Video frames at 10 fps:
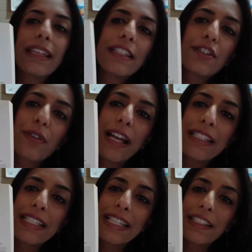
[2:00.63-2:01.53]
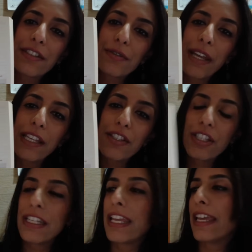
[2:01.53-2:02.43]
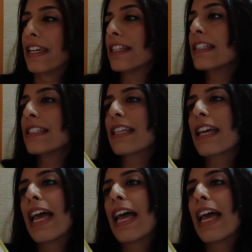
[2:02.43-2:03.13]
the transliteration is,